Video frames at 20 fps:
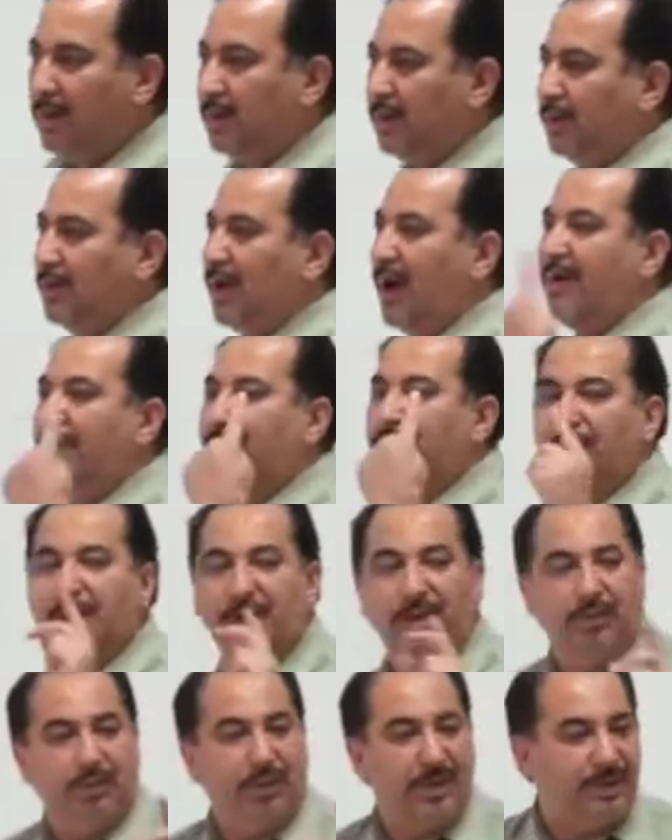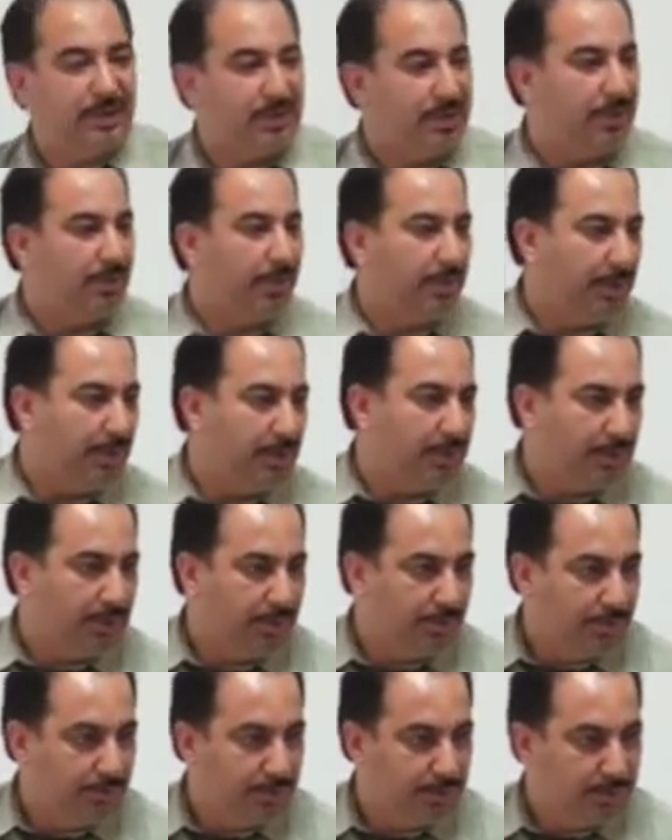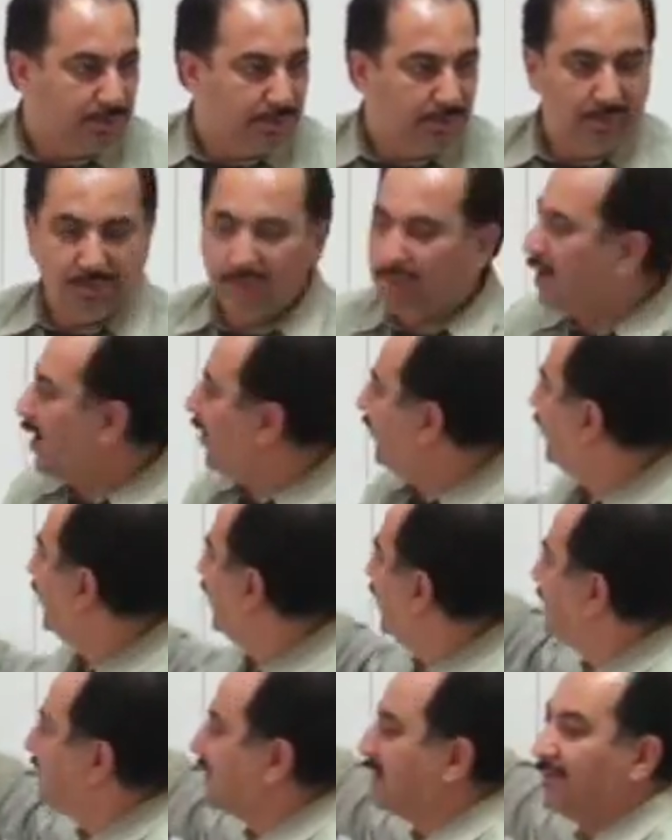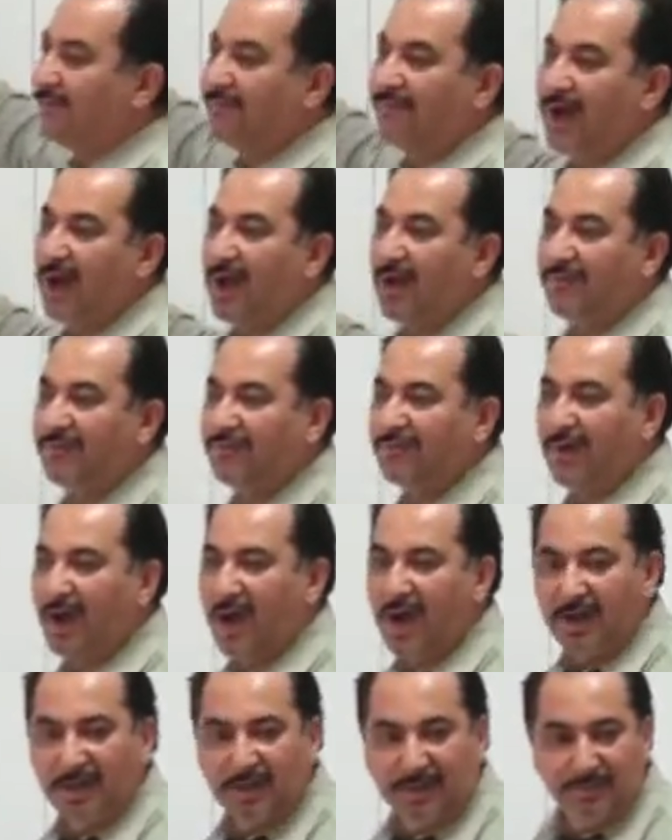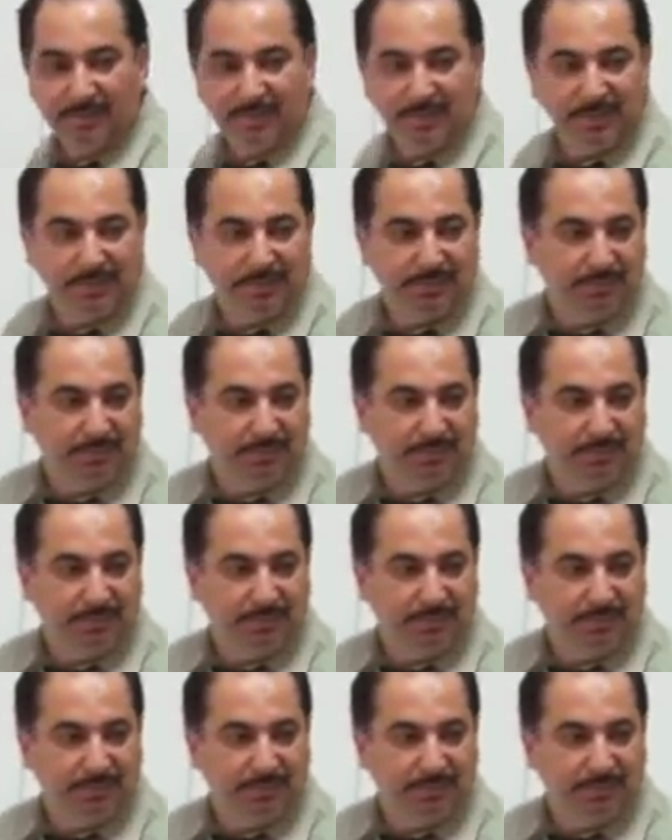you have one equation only to use. You don't have to list the 5 items.